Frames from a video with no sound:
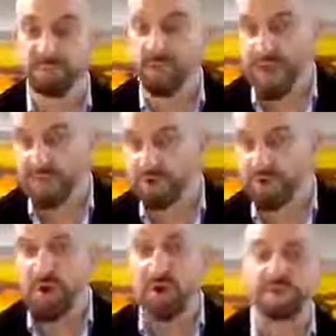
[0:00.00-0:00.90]
prize
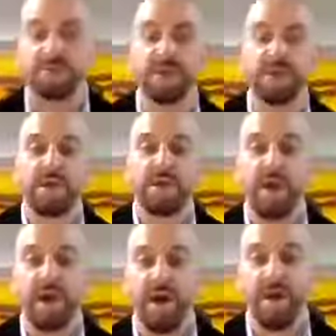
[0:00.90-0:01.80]
draws,
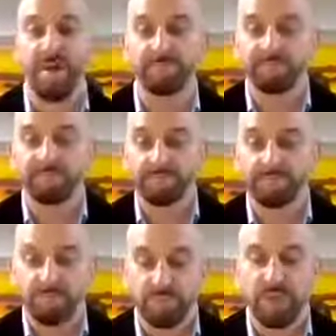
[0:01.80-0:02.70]
a
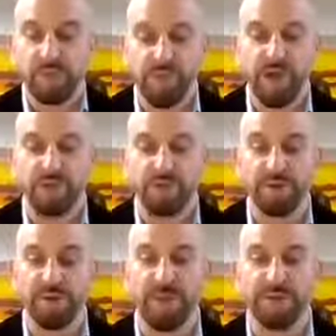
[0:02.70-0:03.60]
lot of
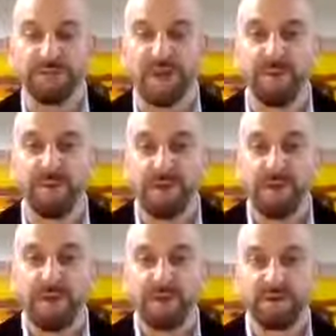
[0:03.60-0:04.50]
good things coming
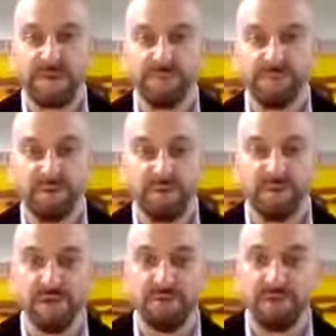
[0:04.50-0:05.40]
that'll keep the
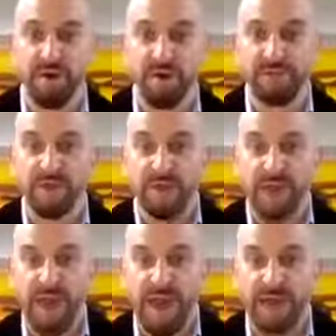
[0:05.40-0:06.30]
community involved
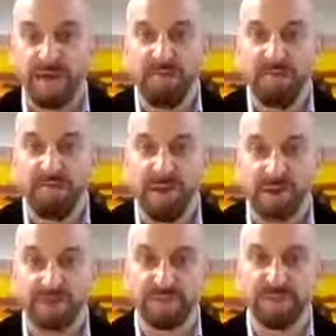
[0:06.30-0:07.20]
and
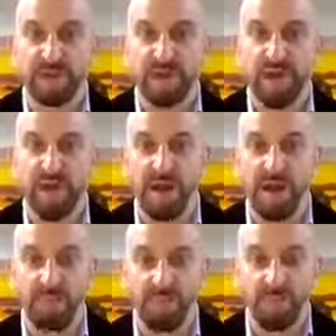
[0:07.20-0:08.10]
builds
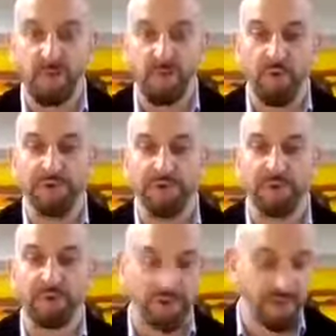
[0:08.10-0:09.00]
rapport in the
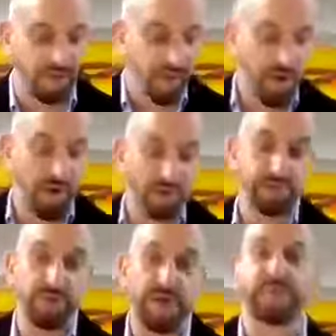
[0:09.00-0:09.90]
community.
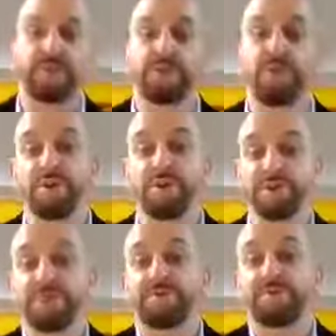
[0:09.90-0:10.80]
Also having coin
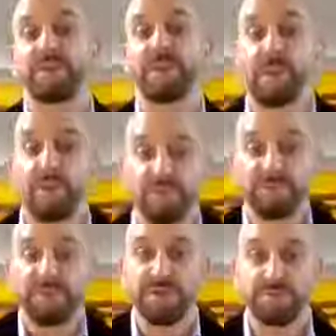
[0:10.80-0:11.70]
utility,
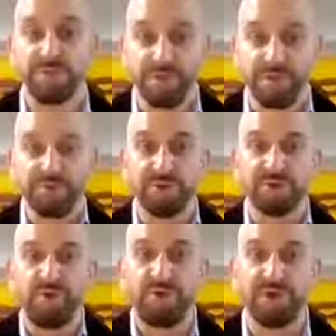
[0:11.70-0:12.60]
which means you can use your
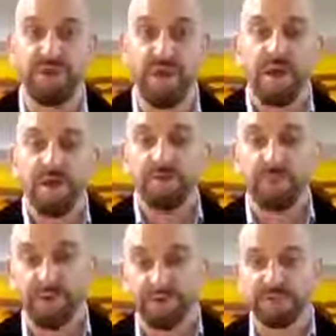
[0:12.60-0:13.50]
coin to
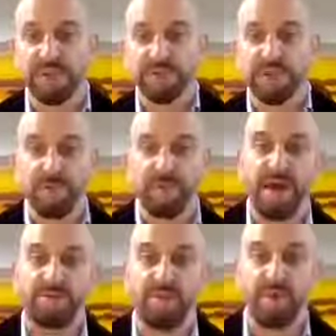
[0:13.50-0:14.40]
purchase things on the
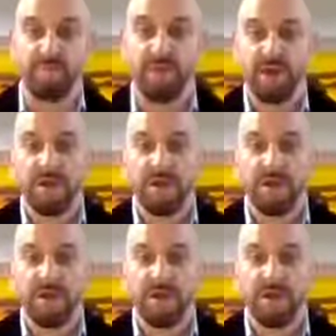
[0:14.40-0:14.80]
platform,